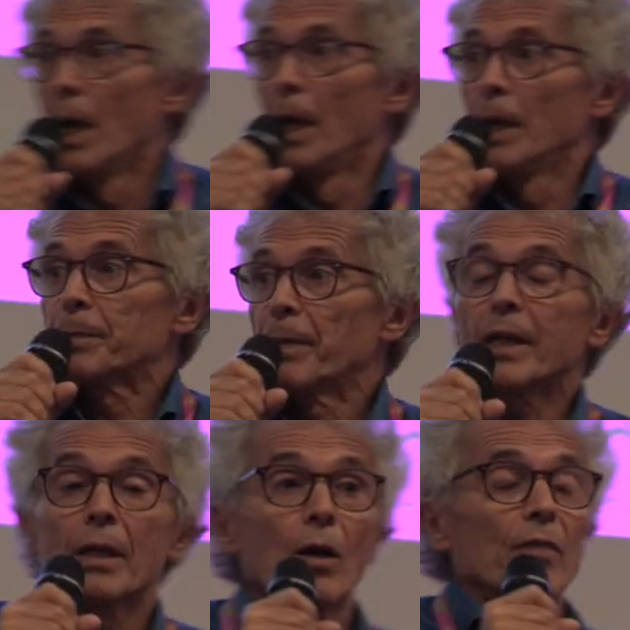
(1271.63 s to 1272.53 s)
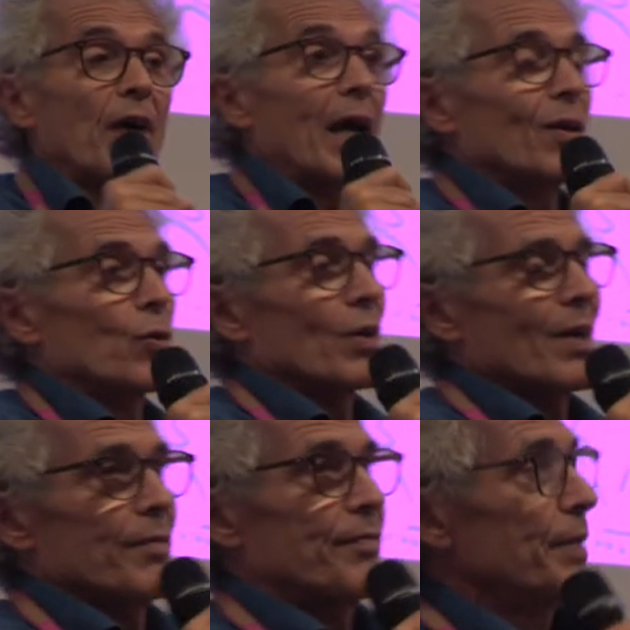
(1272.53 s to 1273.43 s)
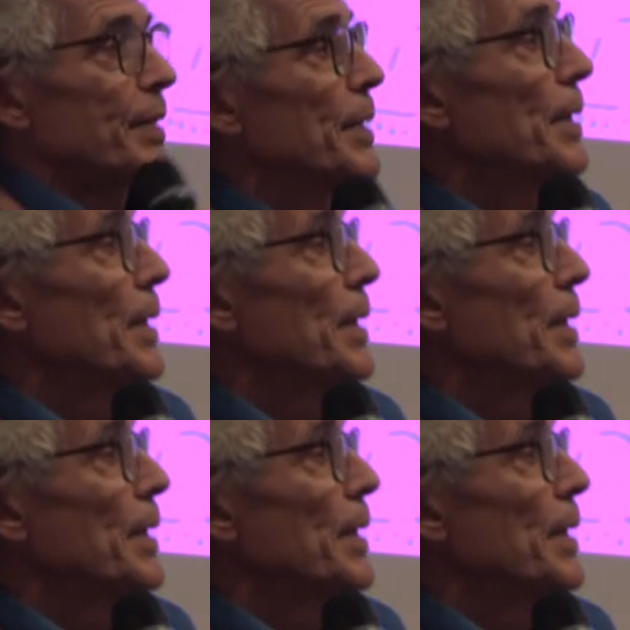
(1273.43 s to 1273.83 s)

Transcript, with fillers: Uh, speaking of iconographic